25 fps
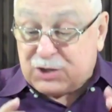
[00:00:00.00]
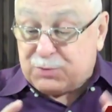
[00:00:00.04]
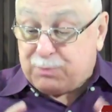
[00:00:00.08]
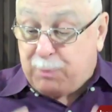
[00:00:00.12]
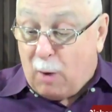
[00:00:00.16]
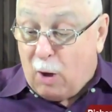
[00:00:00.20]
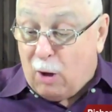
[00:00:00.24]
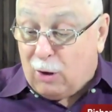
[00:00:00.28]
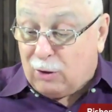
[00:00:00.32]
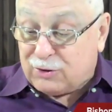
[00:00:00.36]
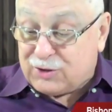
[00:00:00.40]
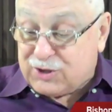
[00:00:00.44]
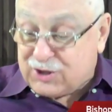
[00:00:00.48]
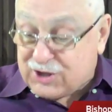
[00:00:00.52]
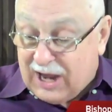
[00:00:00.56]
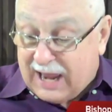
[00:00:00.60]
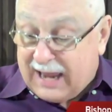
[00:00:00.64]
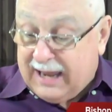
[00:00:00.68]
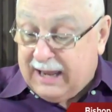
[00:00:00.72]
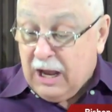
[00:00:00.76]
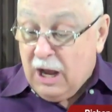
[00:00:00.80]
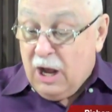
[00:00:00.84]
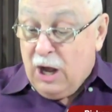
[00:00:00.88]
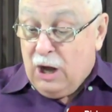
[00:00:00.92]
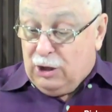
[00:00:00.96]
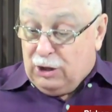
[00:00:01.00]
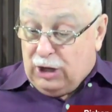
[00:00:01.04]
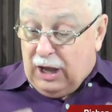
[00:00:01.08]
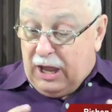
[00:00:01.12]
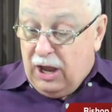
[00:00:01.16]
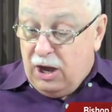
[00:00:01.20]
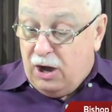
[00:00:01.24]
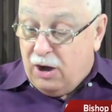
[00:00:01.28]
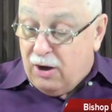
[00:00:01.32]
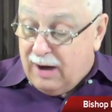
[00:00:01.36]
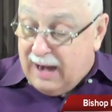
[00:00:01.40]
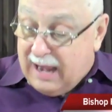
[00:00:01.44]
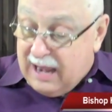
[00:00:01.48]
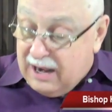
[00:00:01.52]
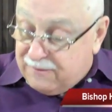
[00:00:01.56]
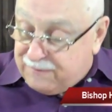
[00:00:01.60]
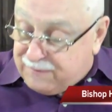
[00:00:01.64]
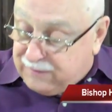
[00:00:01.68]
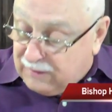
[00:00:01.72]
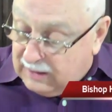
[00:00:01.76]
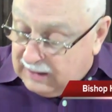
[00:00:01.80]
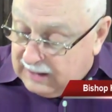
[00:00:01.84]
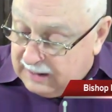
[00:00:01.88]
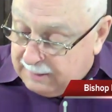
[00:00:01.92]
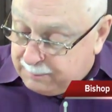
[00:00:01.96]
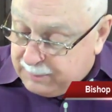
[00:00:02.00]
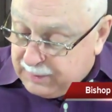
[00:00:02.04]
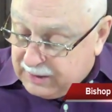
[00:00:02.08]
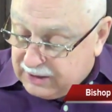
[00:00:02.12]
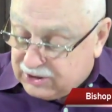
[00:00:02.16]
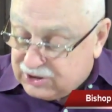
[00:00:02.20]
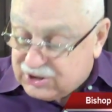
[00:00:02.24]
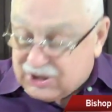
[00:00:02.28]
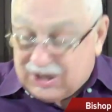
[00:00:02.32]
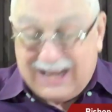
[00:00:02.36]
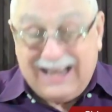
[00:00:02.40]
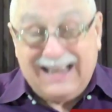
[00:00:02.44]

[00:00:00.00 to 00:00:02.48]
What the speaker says: is Paul saying here in Philippians?